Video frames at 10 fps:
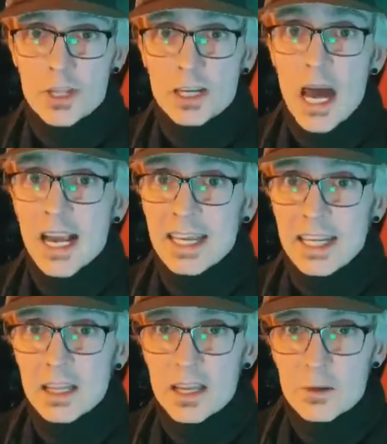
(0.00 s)
on not getting
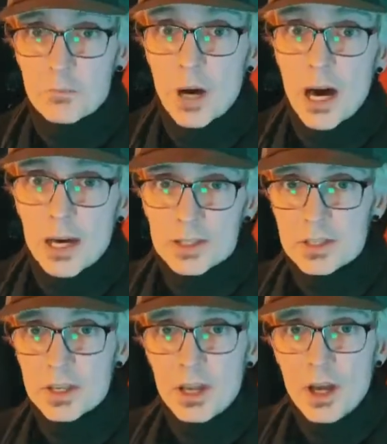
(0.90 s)
a lot of
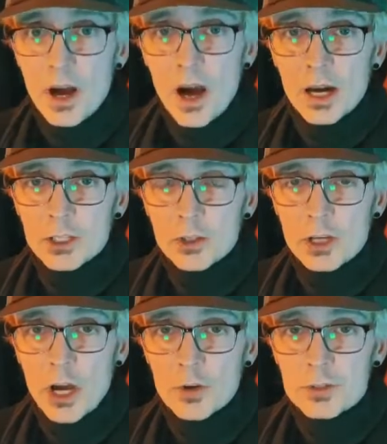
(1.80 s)
buzz on your
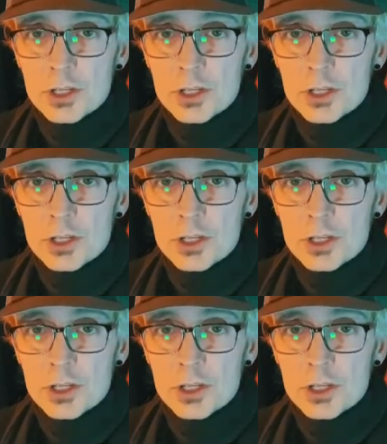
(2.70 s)
notes.